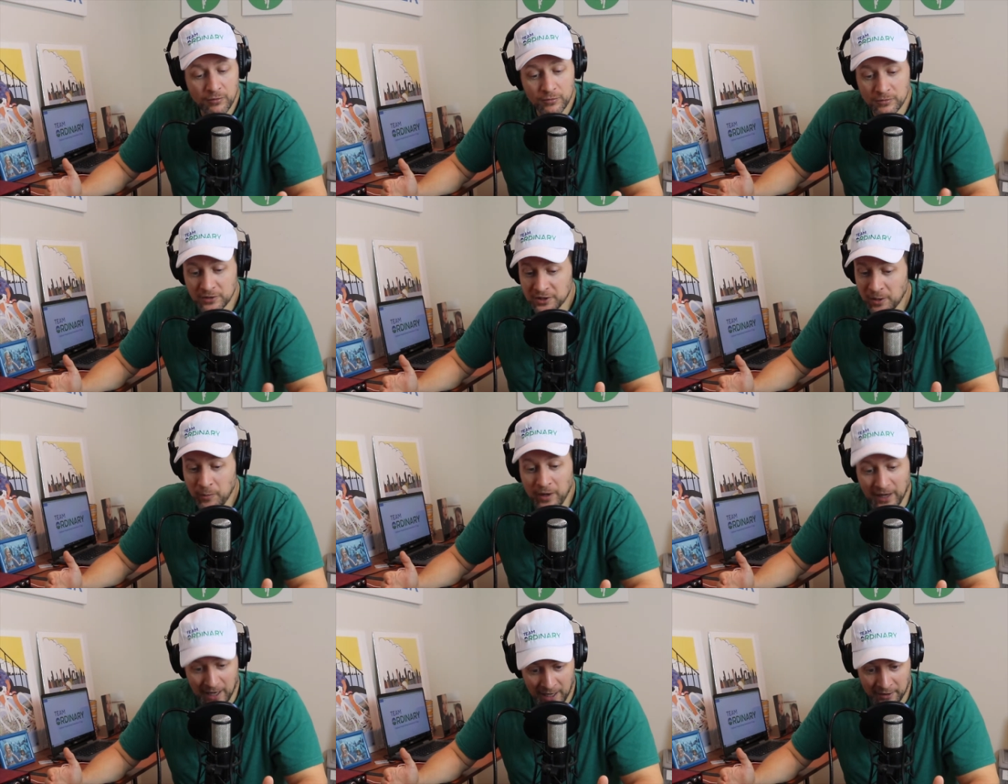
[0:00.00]

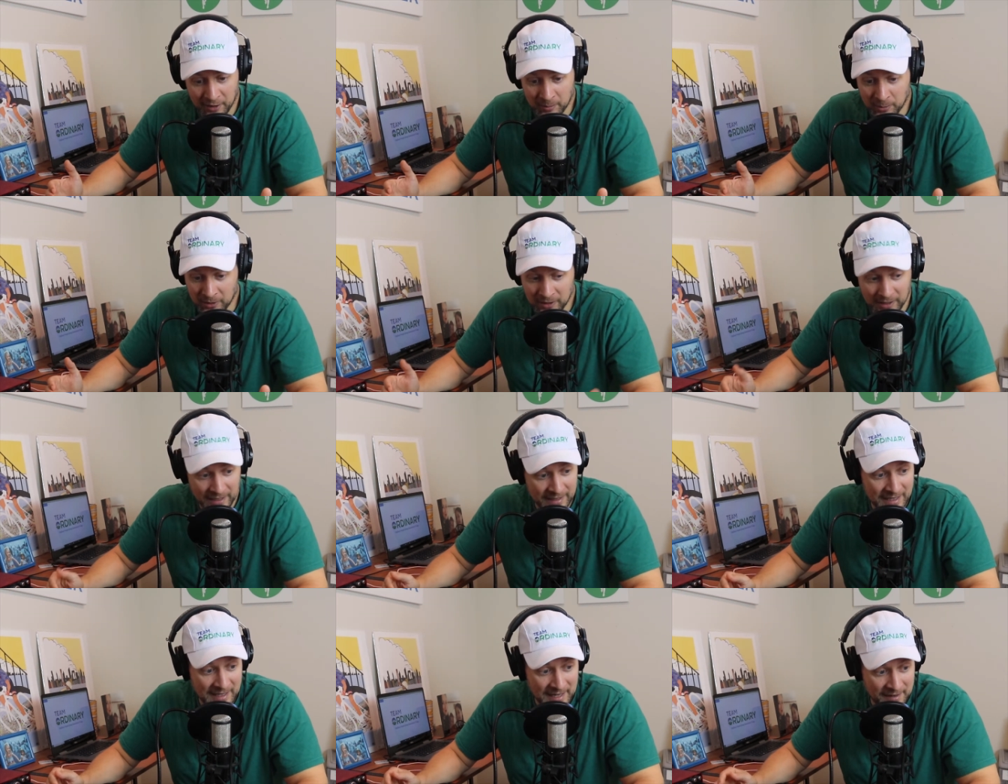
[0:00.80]
somewhat honorable
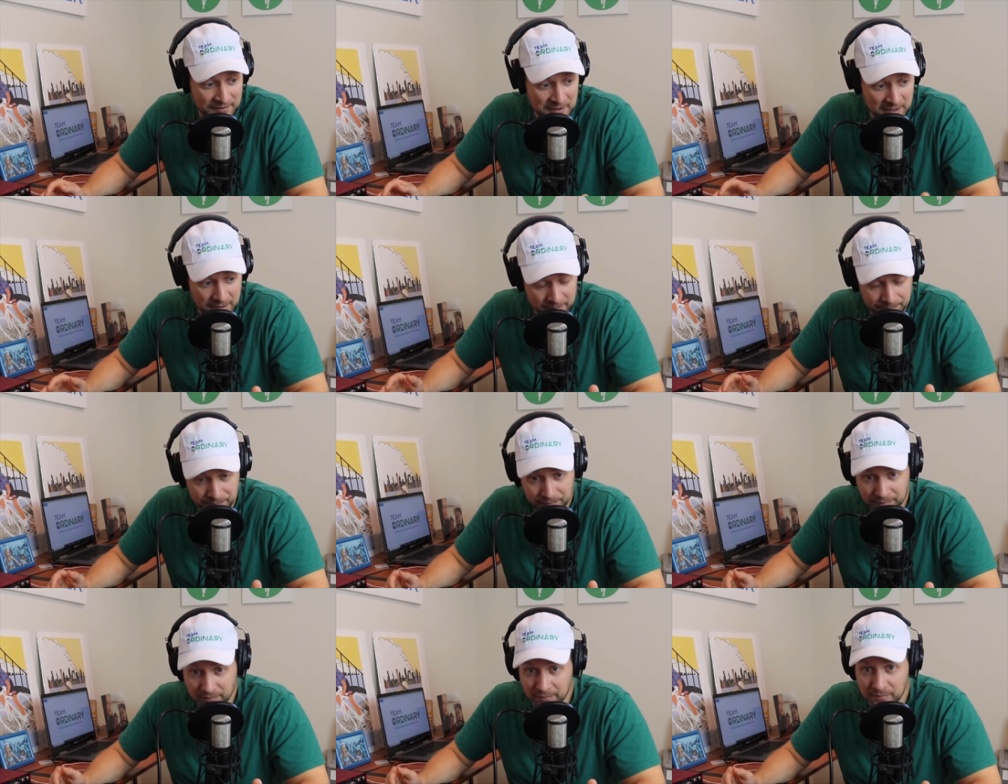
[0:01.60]
and not have to
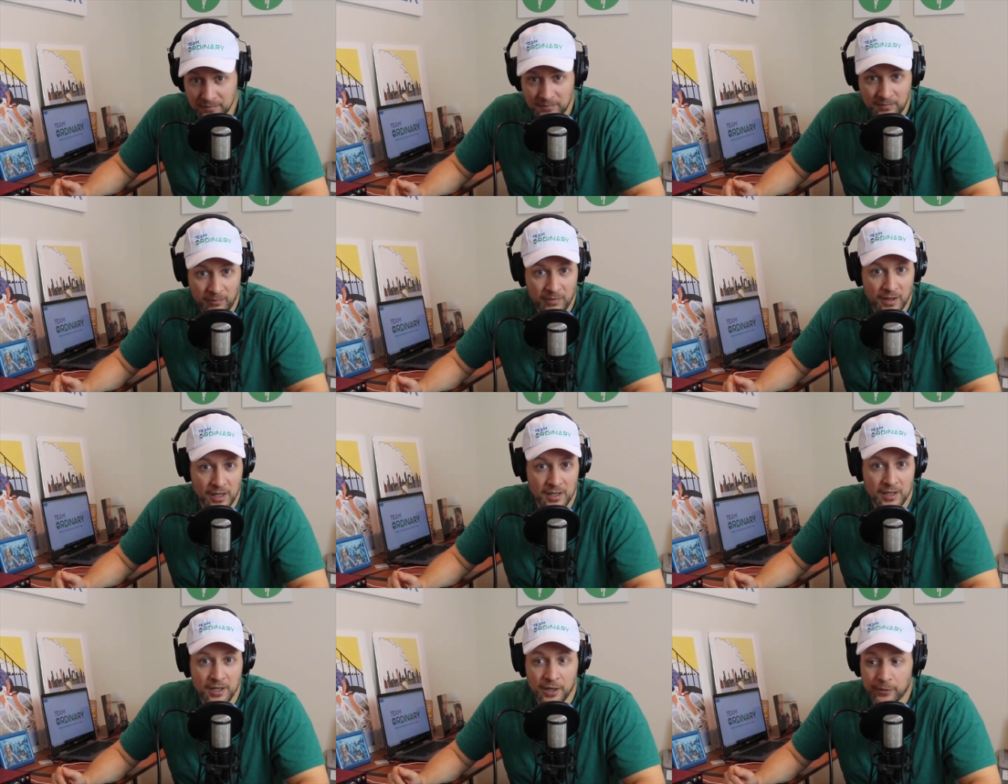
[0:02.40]

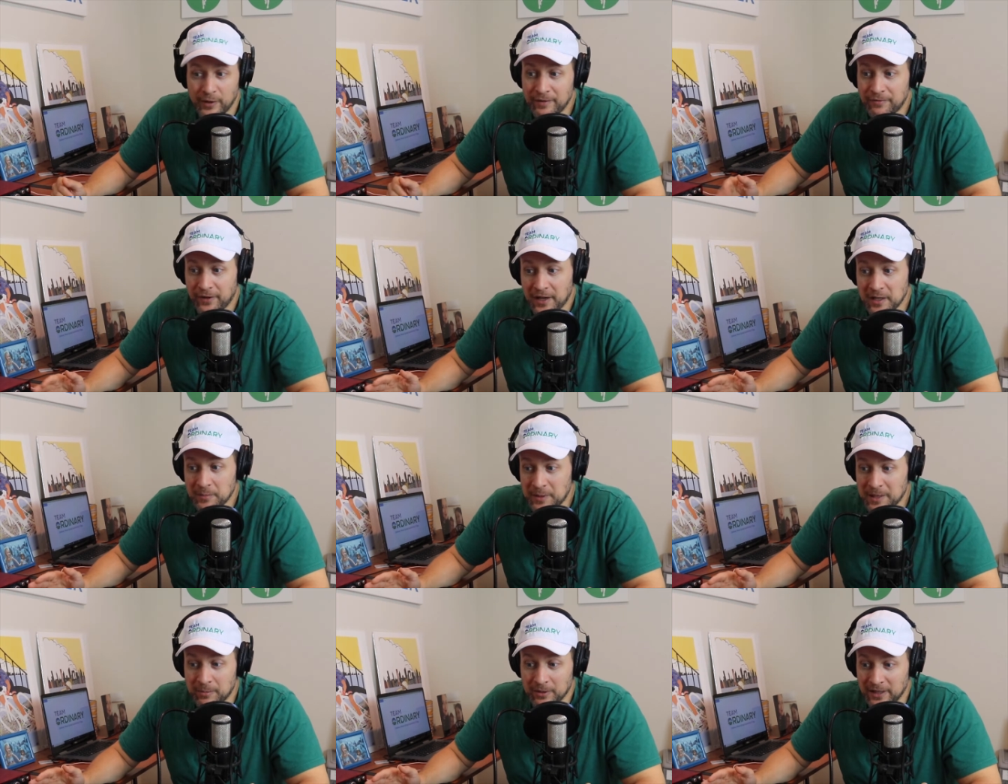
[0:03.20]
refund
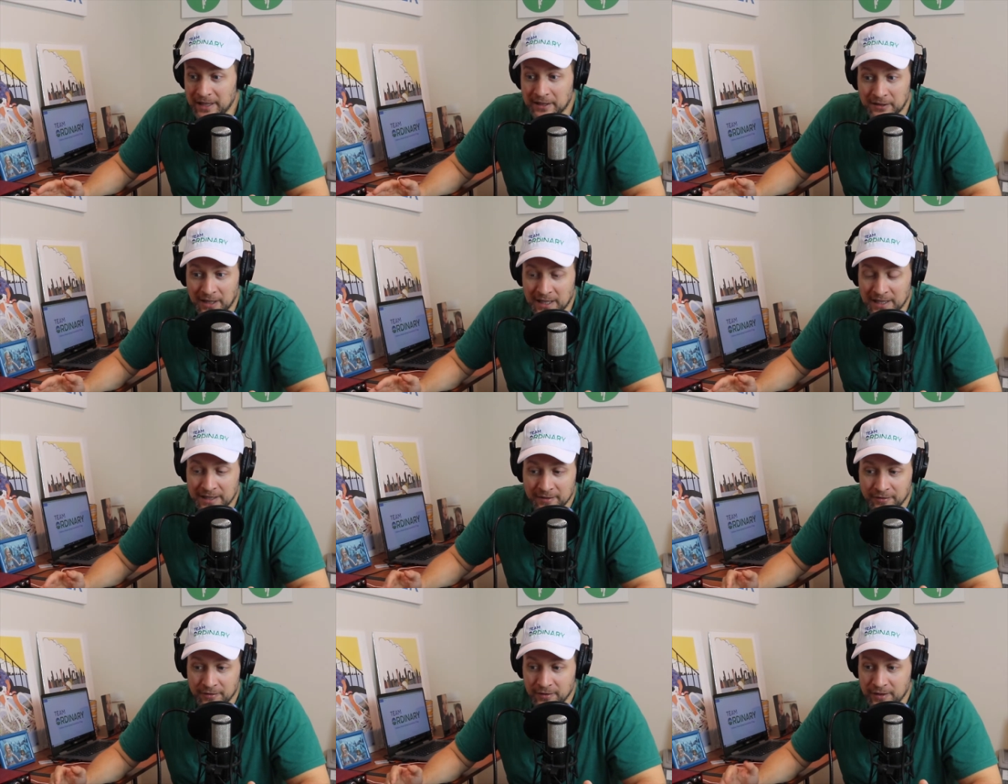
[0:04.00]
people later on
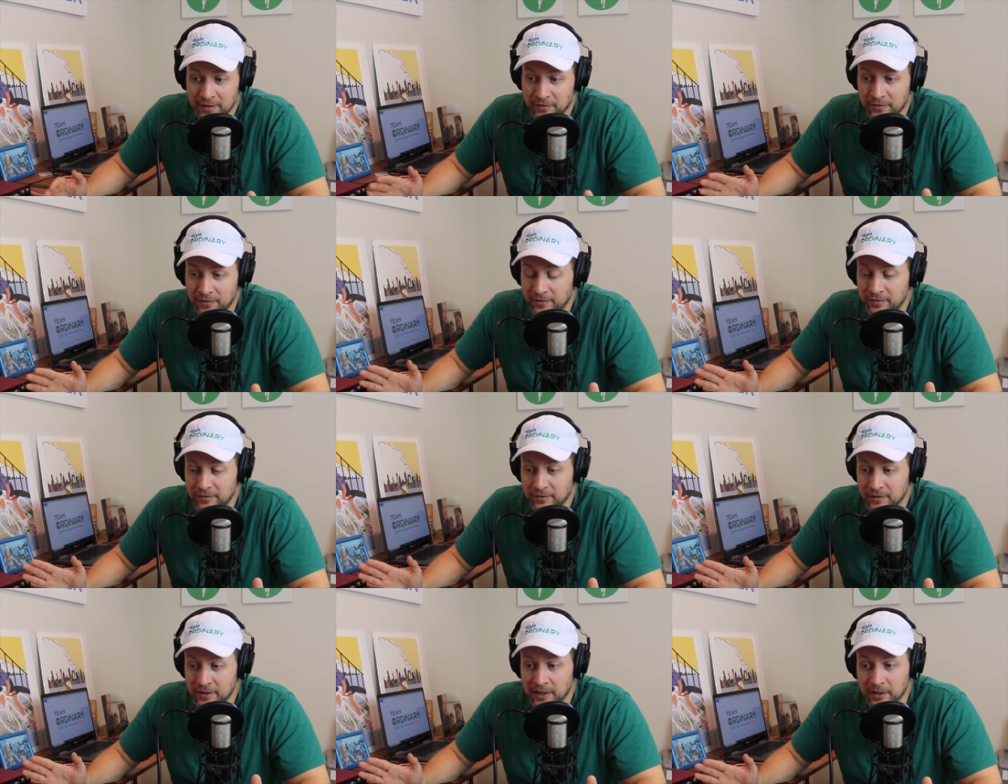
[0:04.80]
if
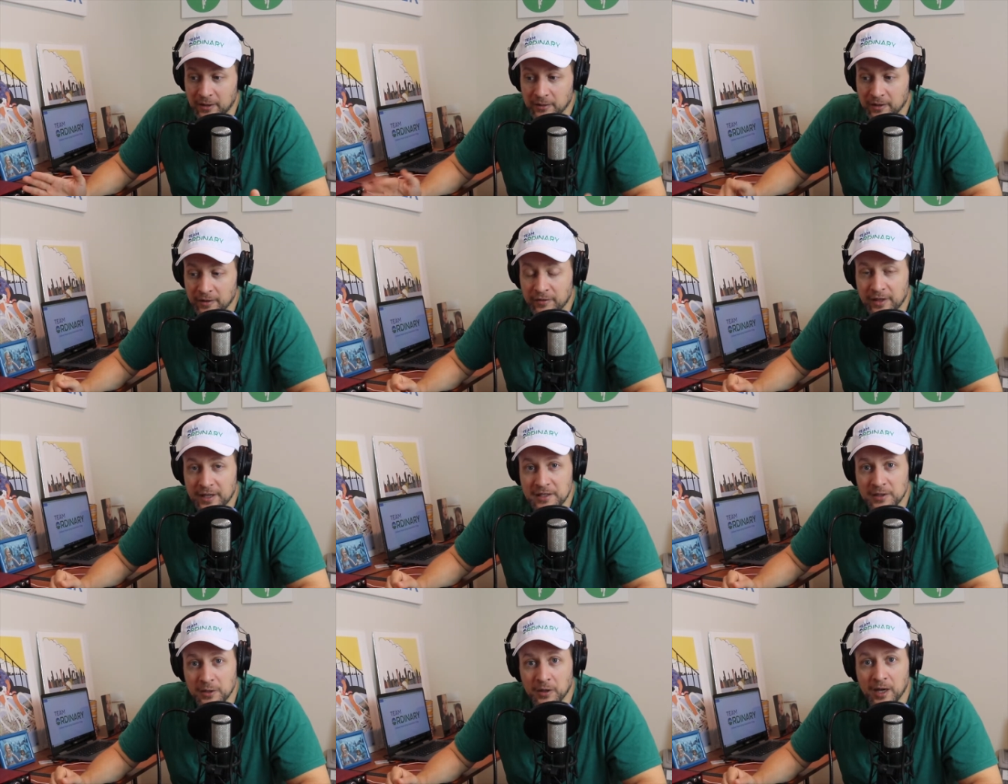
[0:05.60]

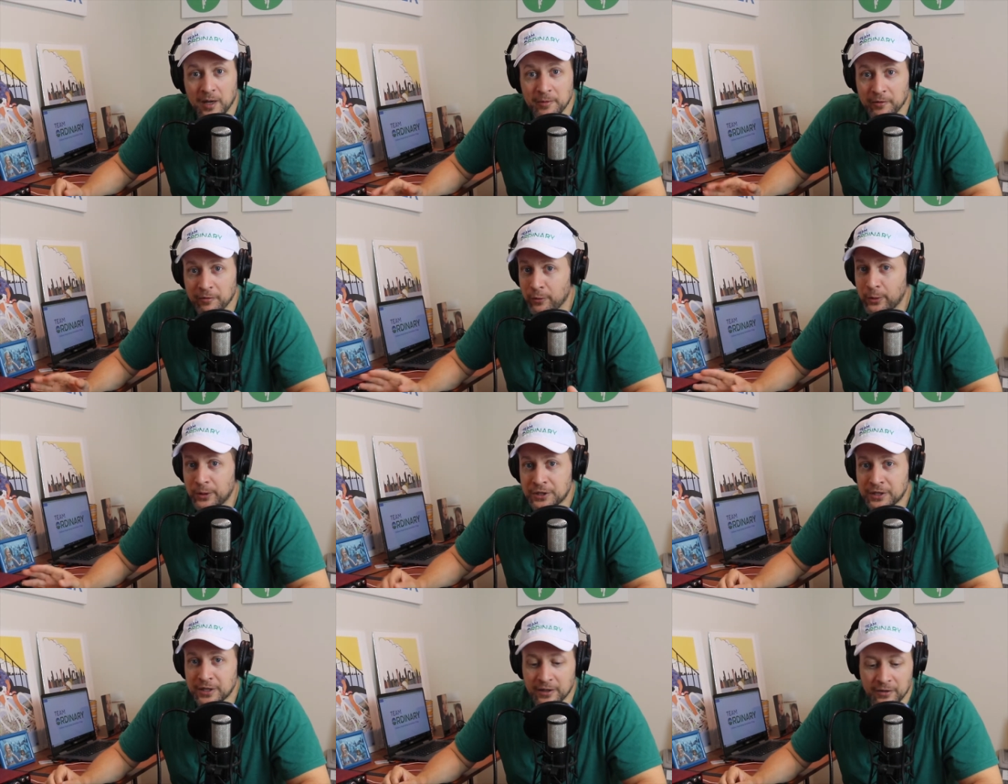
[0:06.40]
things don't come to
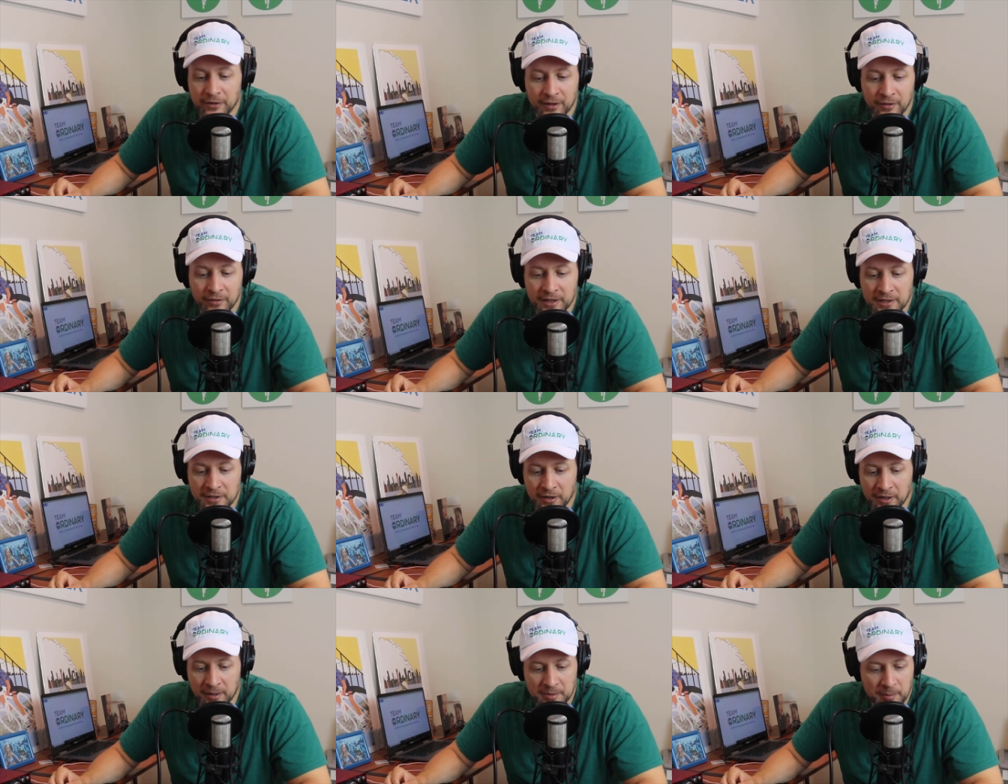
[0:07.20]
fruition or if things
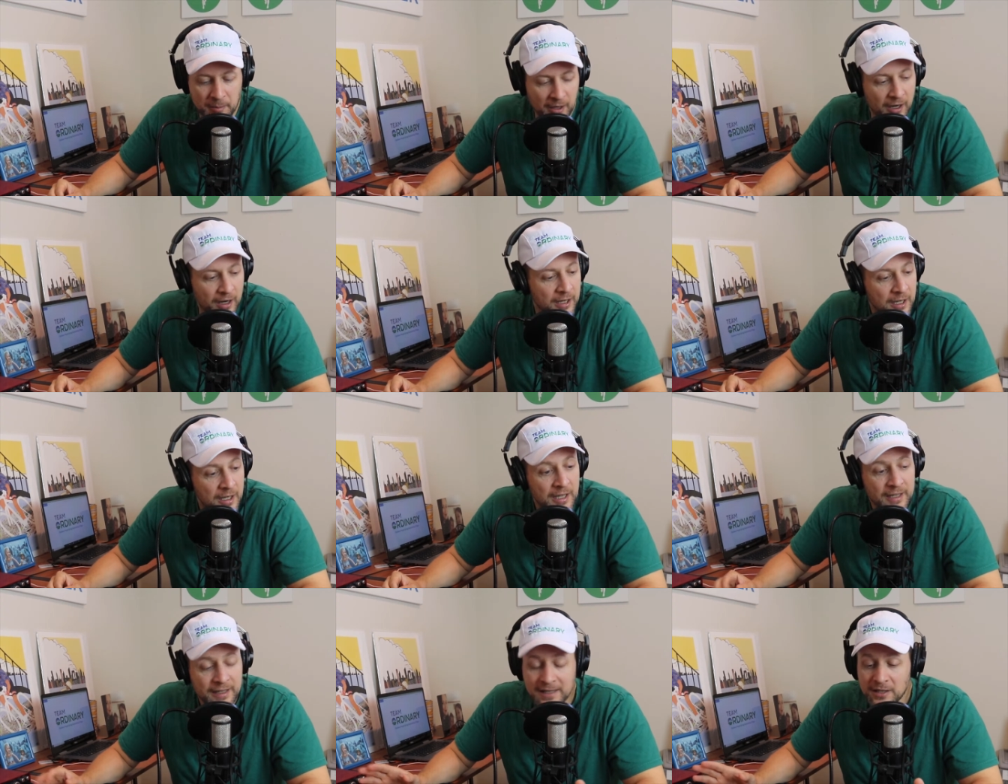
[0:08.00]
aren't up to par.
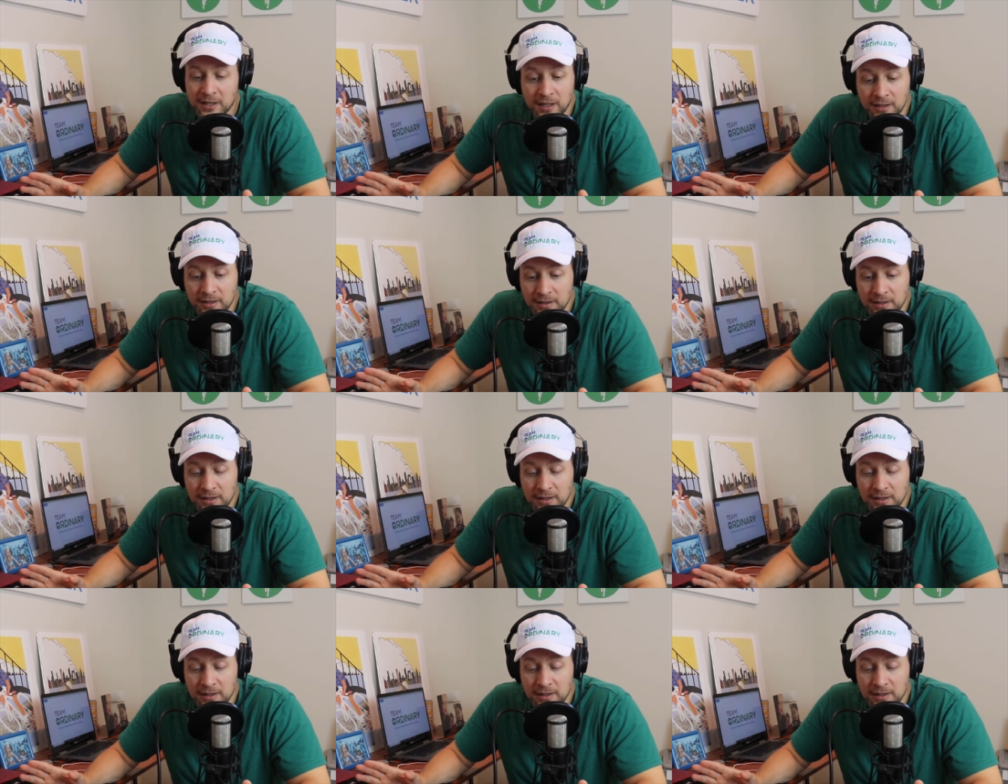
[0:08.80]
That's all.